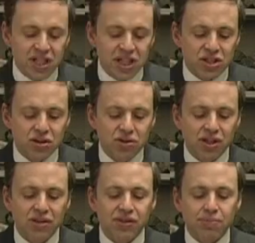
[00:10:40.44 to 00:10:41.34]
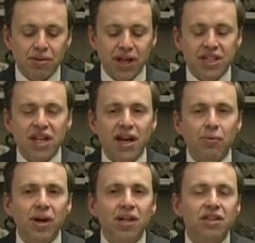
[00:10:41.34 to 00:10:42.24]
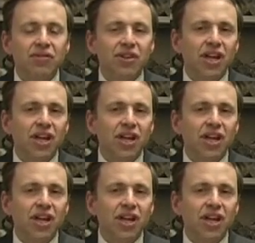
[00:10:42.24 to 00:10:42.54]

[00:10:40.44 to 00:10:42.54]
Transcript: has two cleavage planes at a relatively